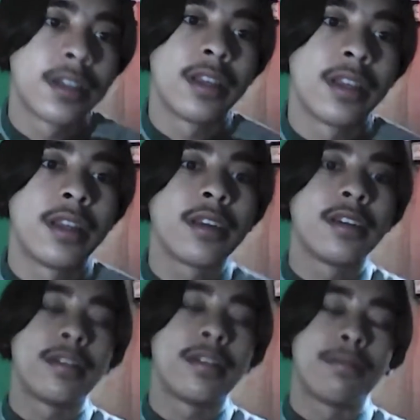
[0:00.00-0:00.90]
in
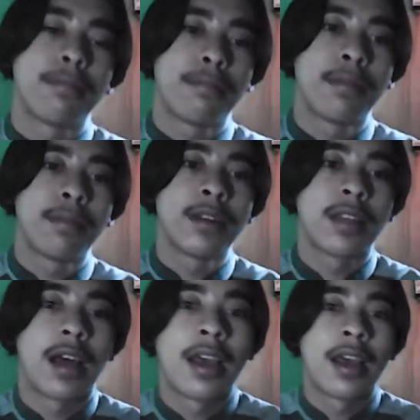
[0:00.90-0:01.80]
English, but
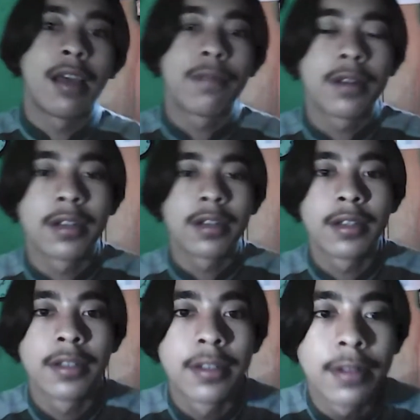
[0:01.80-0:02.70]
I ever
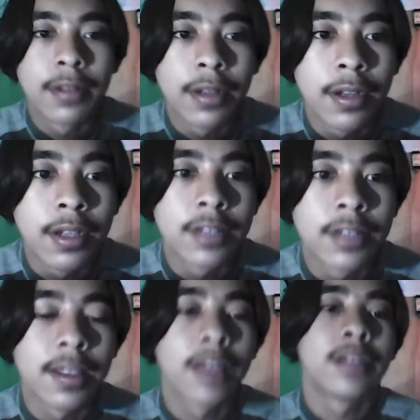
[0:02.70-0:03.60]

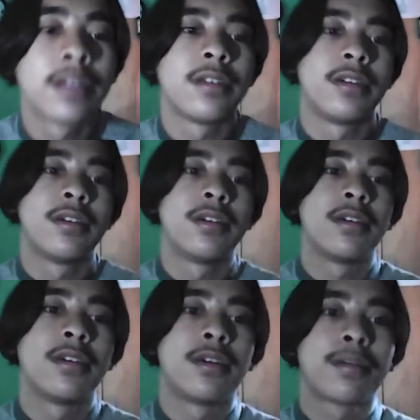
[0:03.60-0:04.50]
attend uh,